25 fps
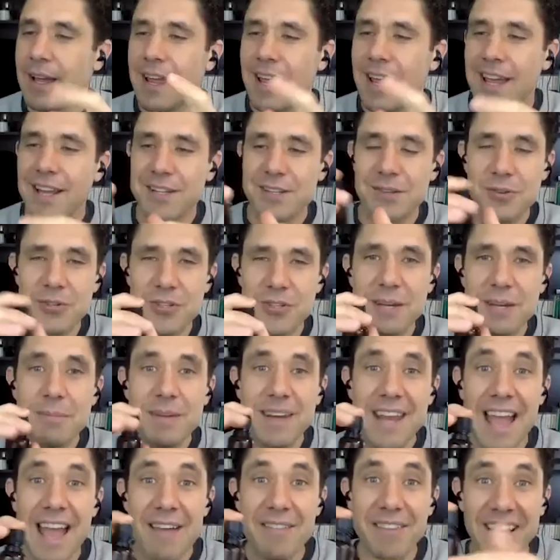And so she'd
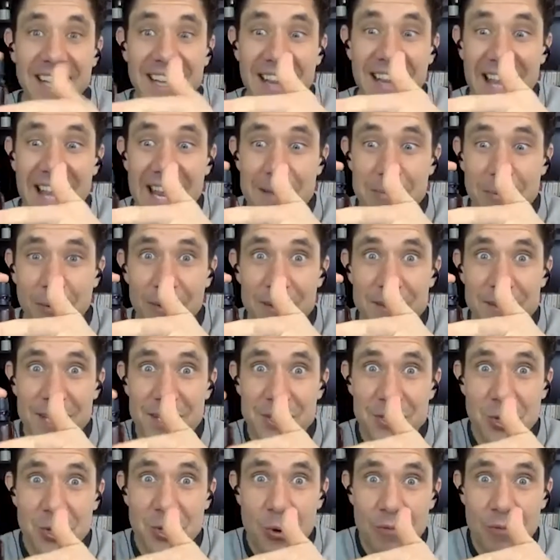be having a label that
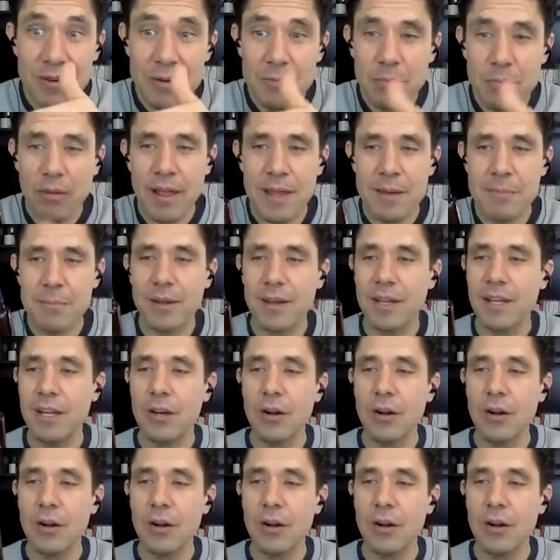says COVID blend. But, you